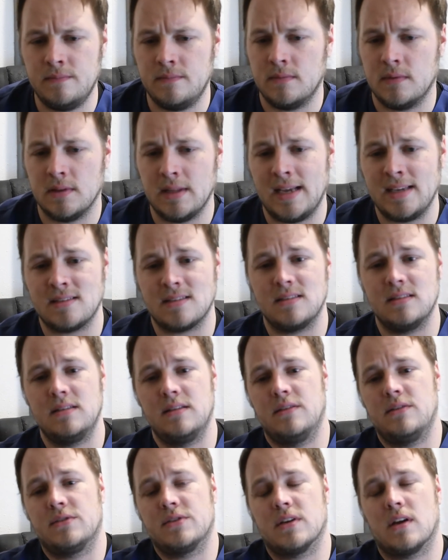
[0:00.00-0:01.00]
Lastly,
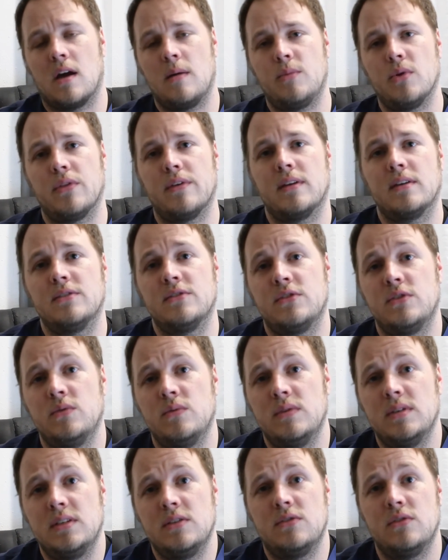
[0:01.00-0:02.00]
there's a couple things you
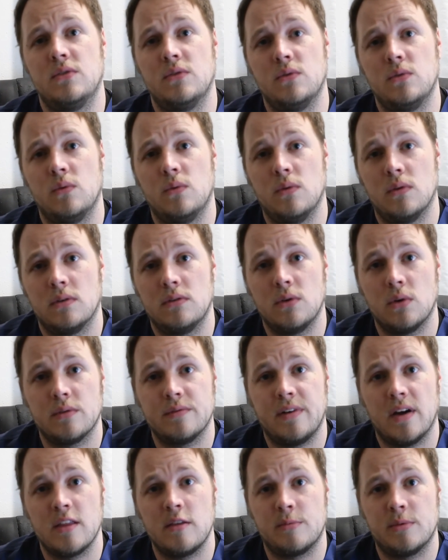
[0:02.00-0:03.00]
need to
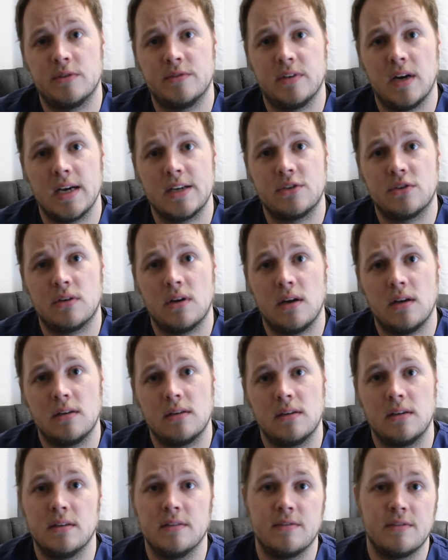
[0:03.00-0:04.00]
notify the provider on
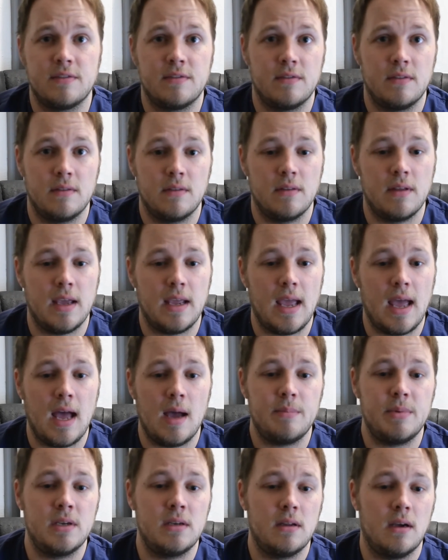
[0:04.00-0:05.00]
if they
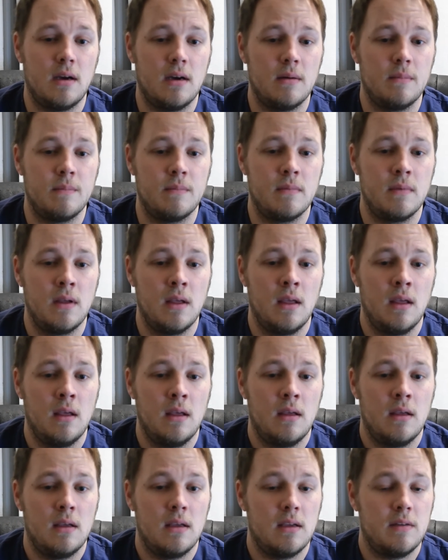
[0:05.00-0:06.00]
happen.
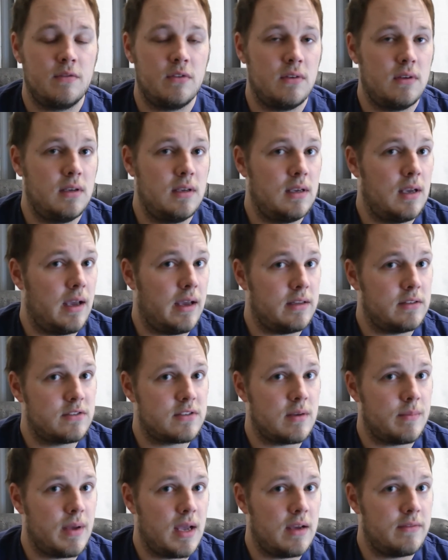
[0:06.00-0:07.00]
If he ends
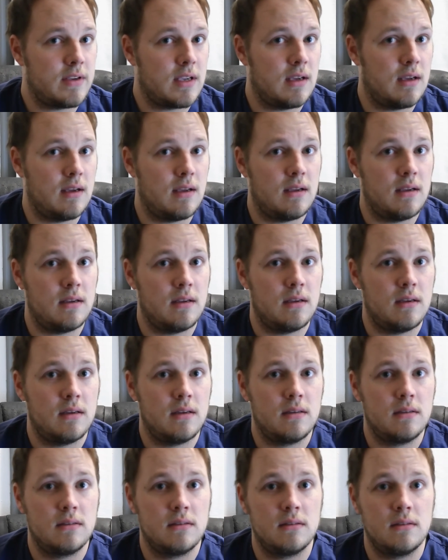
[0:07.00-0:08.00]
up having
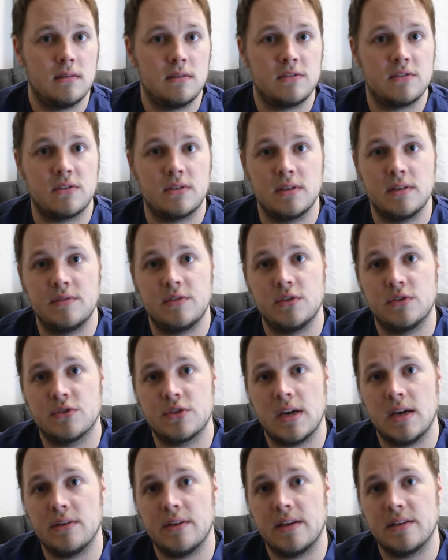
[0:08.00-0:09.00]
if your
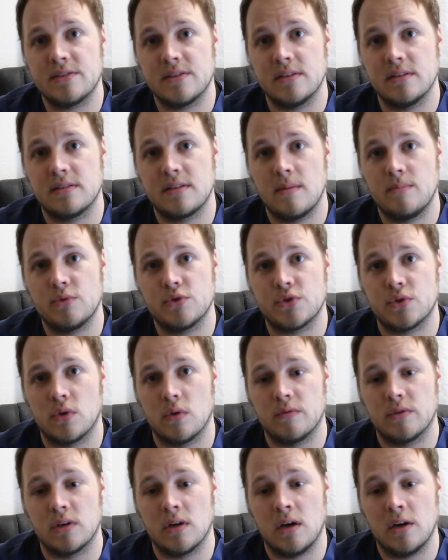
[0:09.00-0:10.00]
child has a temperature
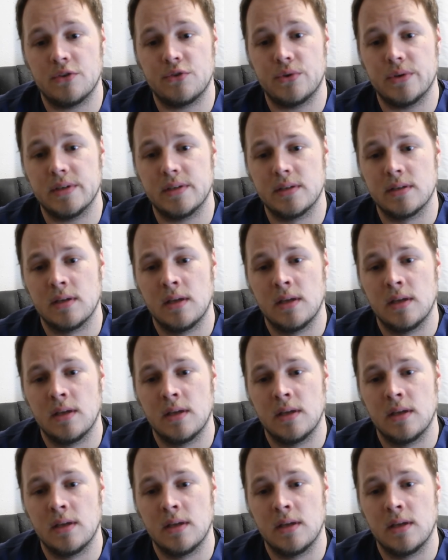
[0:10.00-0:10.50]
over 100,